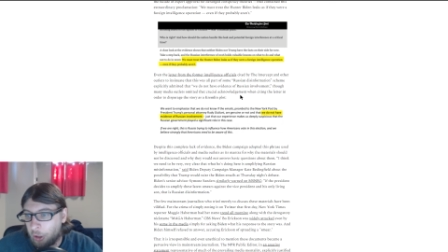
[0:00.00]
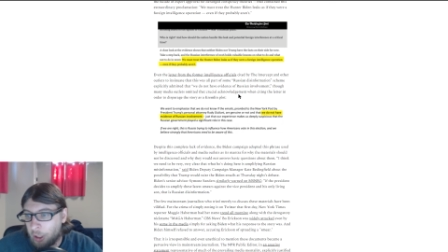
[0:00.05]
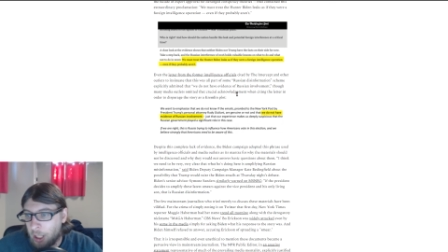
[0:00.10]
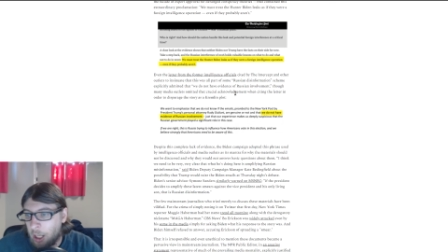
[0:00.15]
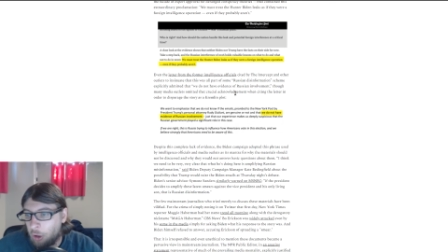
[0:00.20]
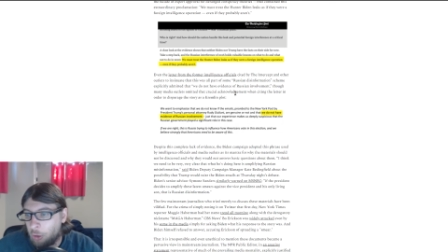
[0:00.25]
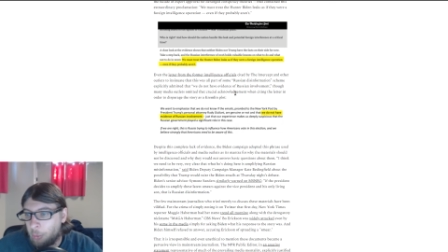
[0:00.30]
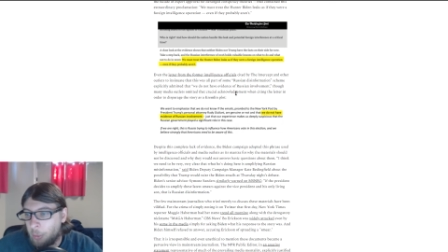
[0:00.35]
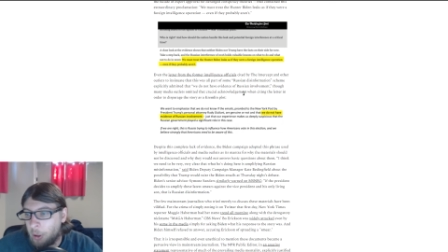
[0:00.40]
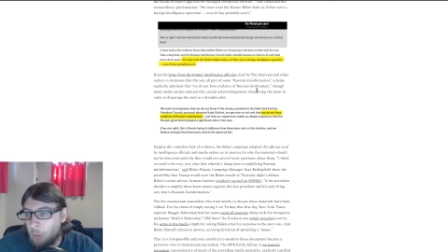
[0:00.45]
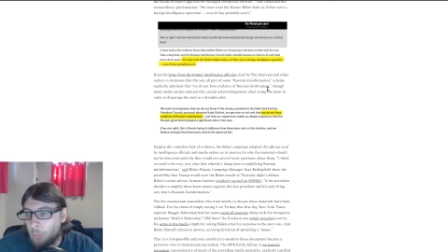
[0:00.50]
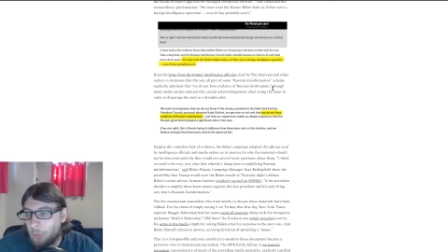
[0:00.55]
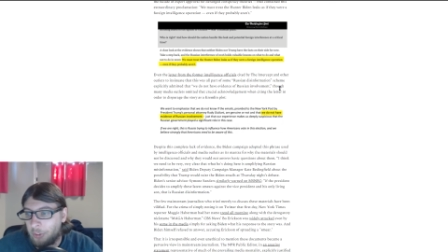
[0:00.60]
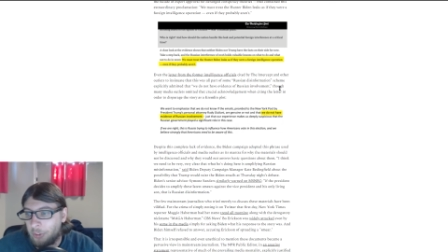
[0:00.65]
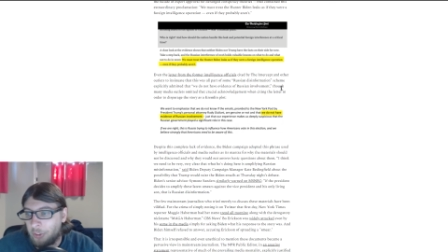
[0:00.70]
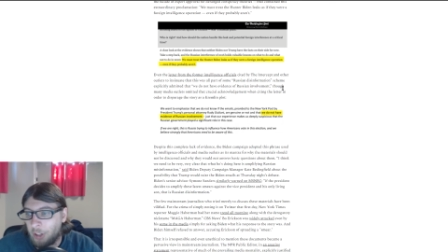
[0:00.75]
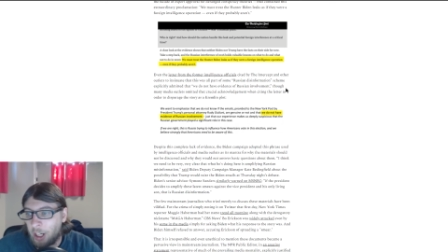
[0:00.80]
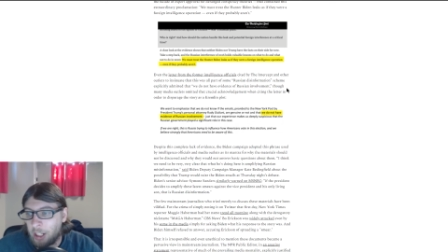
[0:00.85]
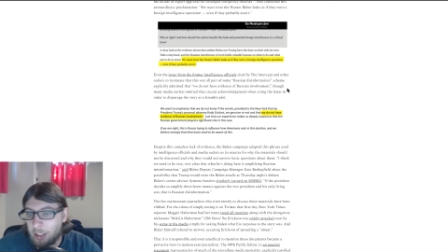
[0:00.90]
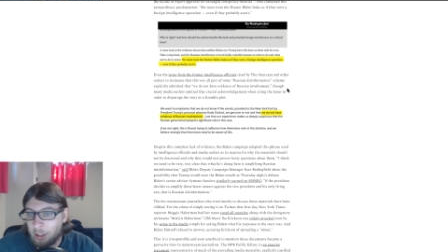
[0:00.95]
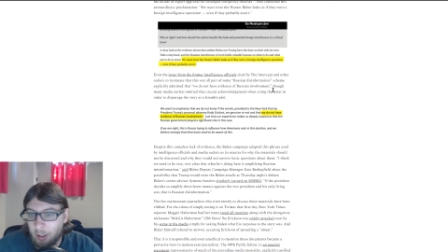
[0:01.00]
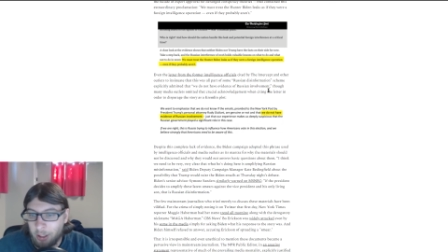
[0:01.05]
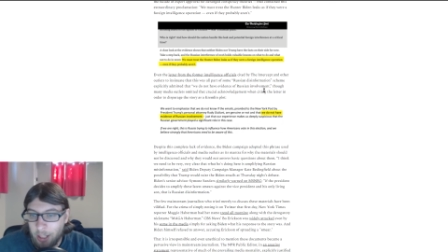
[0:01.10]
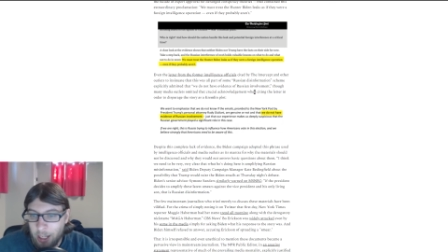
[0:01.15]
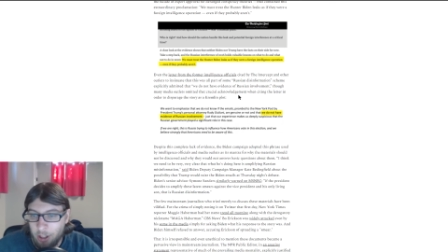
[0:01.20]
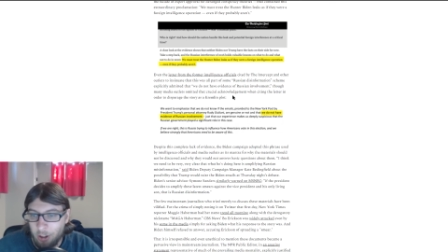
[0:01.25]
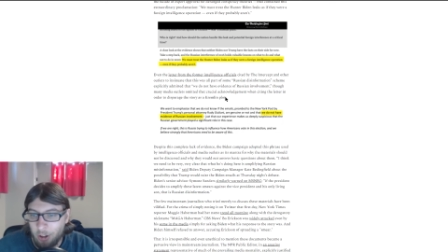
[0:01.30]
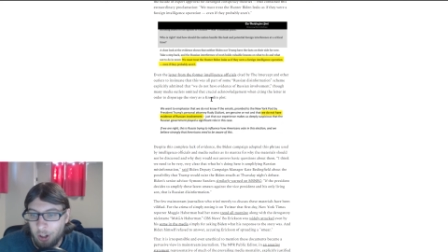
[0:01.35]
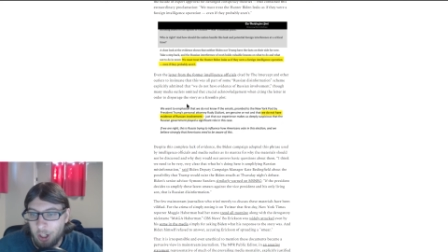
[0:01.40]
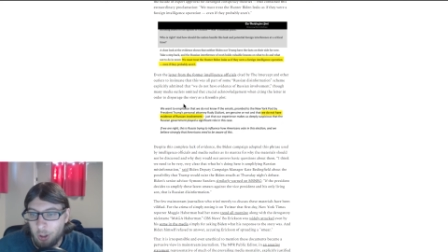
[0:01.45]
acknowledgement when citing the
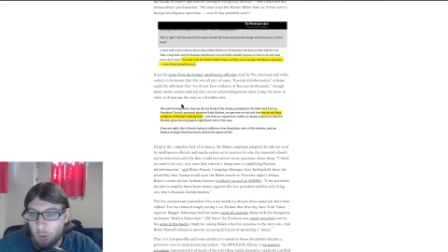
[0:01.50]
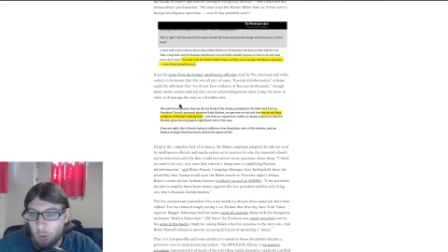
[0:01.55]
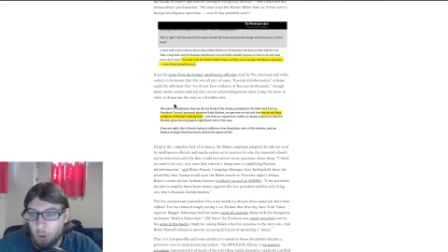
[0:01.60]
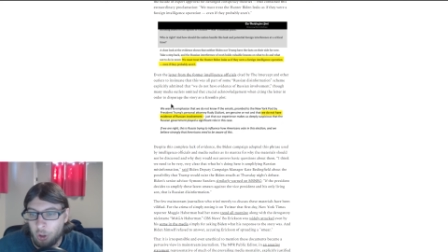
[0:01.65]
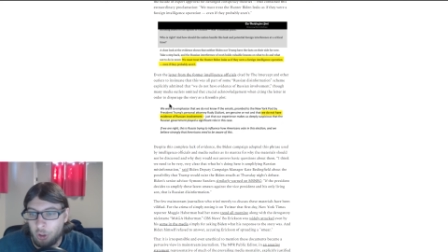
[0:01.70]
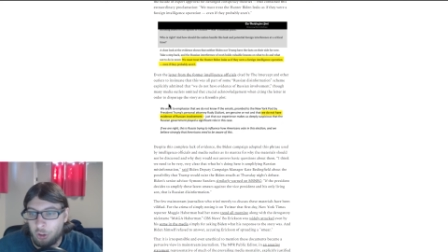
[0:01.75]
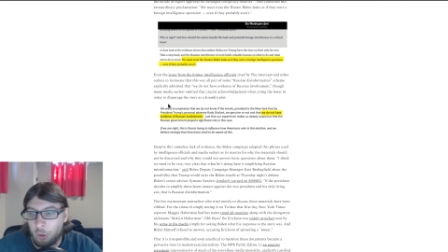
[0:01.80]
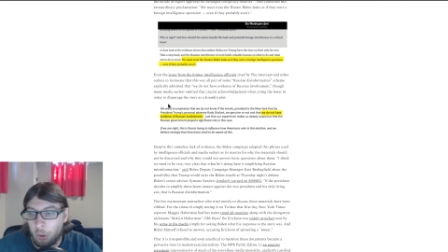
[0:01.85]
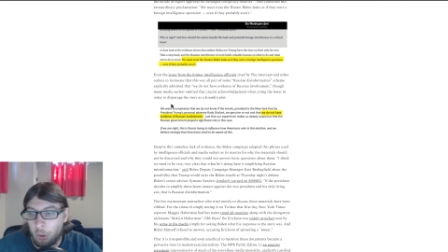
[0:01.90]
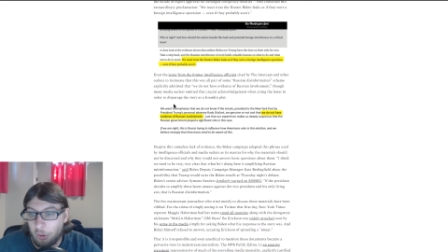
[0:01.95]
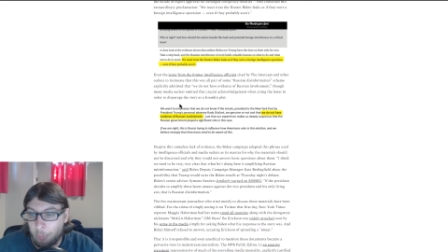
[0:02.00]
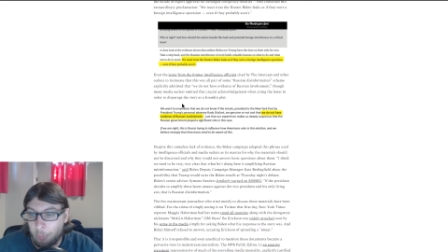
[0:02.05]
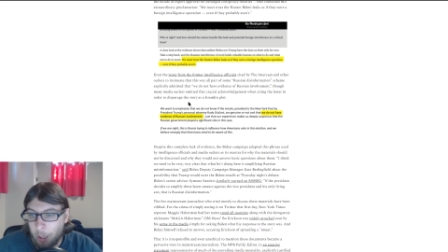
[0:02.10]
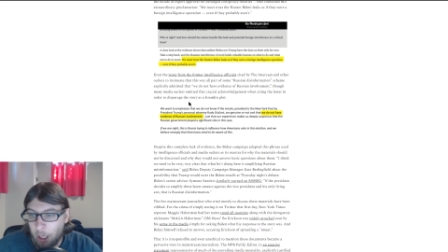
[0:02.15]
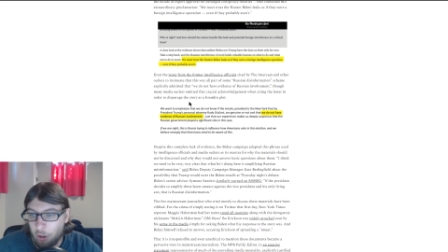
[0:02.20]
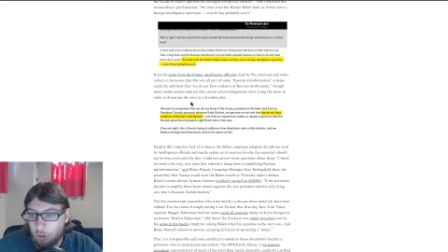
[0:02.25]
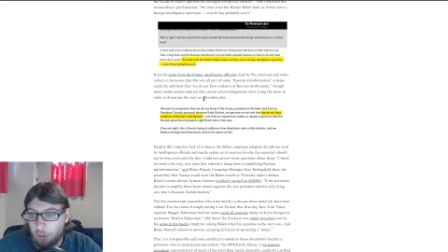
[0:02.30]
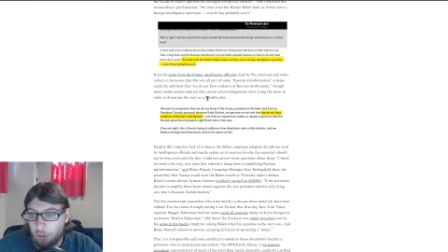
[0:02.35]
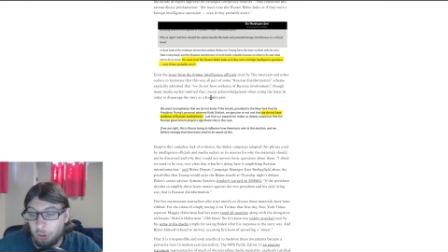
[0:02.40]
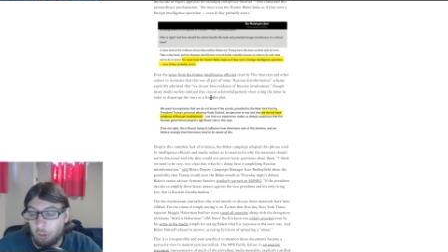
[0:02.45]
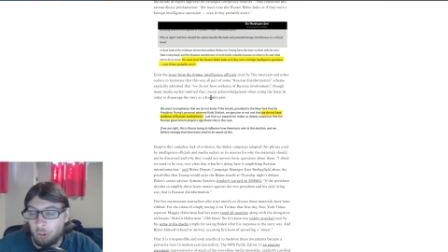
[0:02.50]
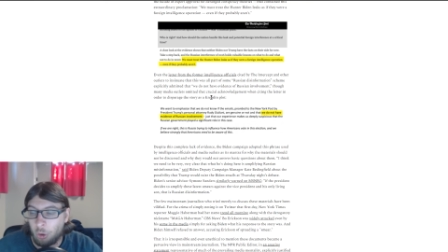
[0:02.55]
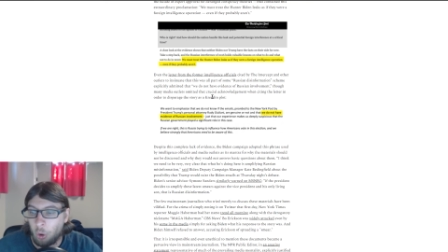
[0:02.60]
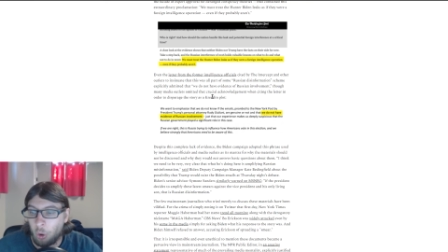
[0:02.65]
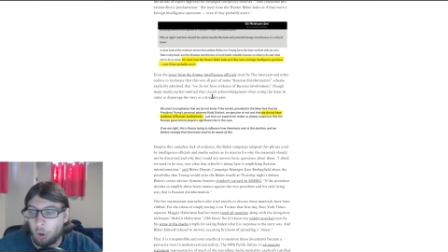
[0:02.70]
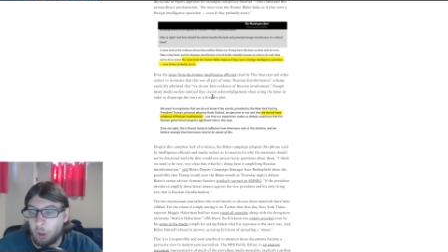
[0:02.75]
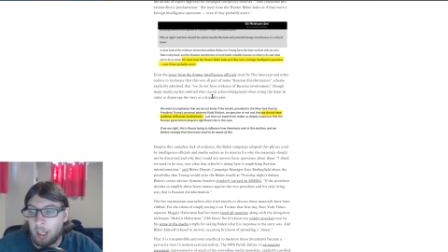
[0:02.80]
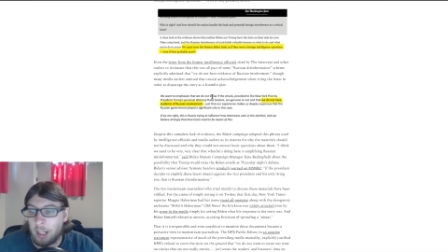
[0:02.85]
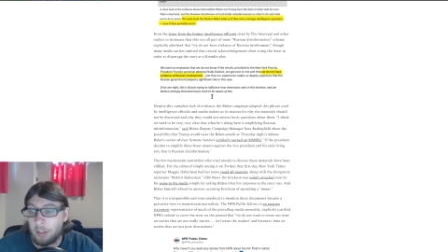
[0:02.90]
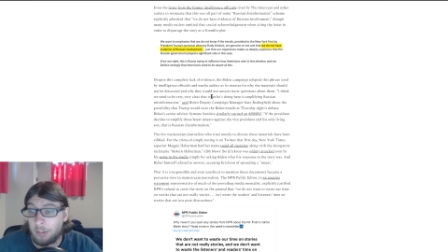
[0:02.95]
letter in order to disparage the
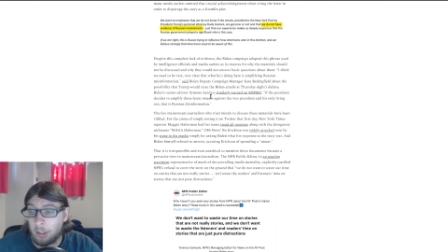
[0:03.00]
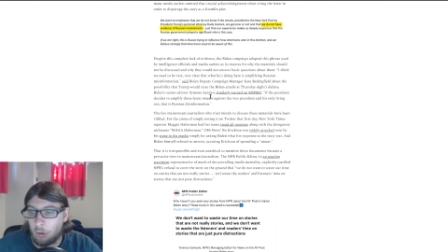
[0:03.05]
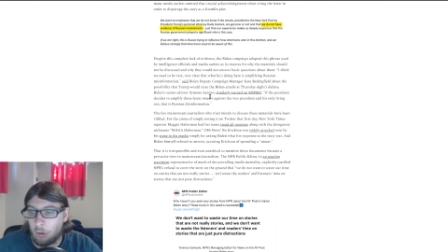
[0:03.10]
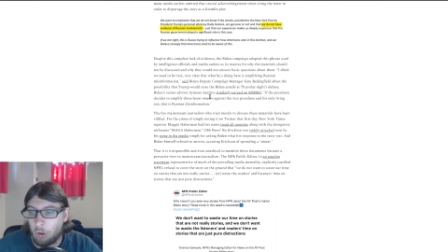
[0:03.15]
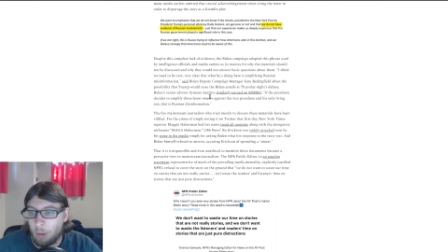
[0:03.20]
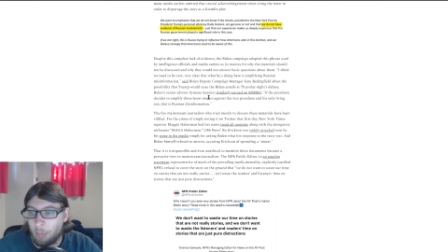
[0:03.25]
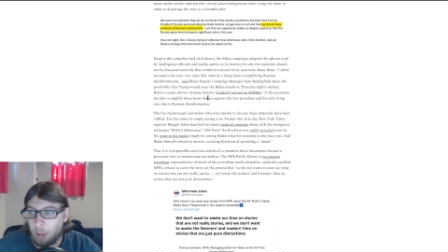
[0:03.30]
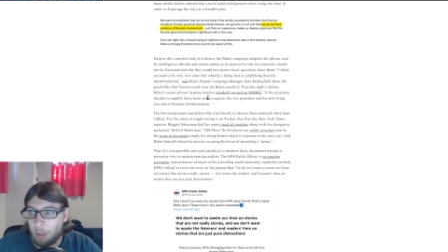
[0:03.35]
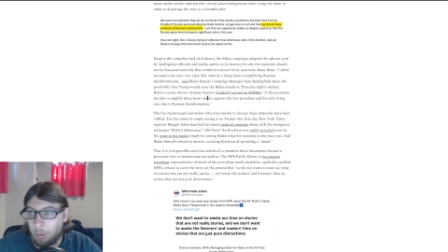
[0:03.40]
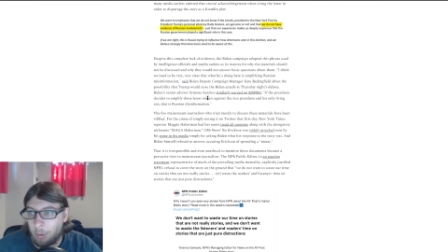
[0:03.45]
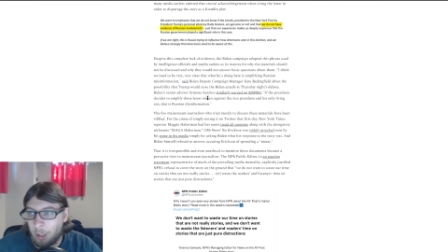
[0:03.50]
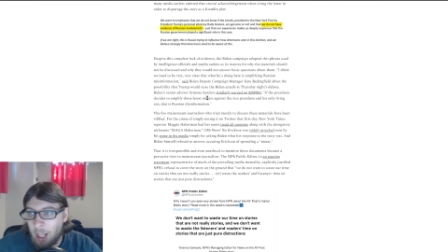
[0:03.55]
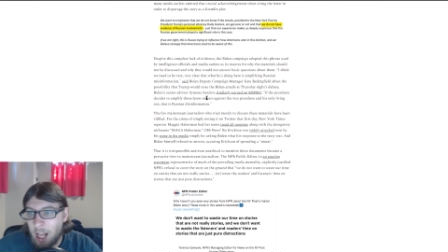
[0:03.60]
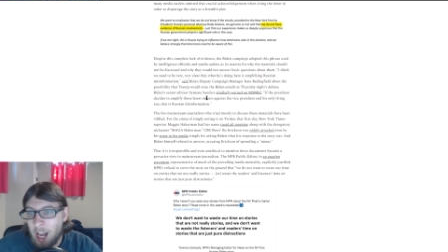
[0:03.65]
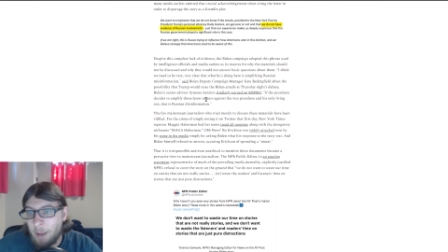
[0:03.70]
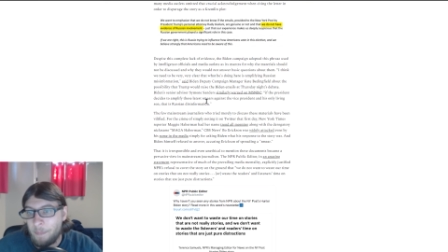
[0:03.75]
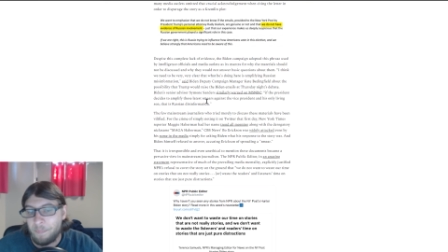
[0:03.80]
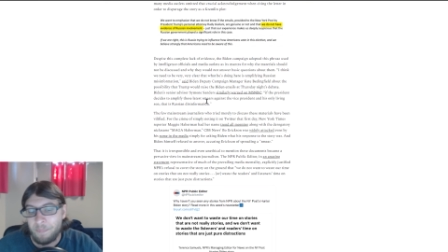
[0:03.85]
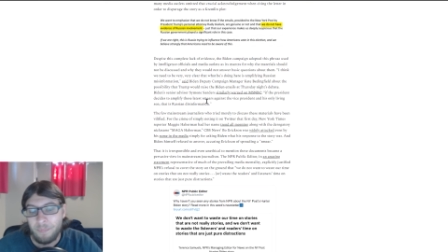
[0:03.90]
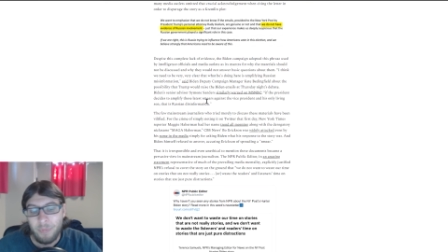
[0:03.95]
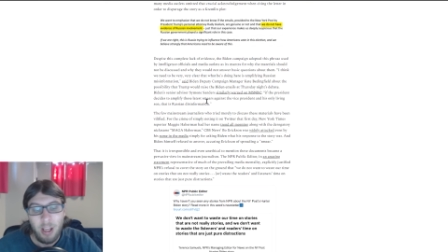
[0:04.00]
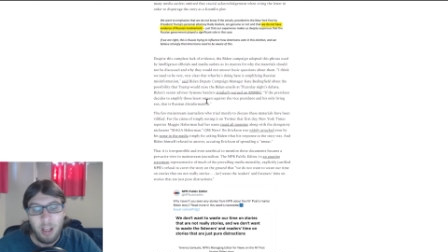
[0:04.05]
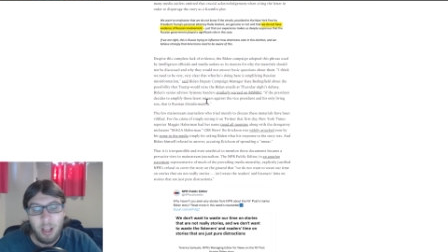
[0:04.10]
story as a Kremlin plot.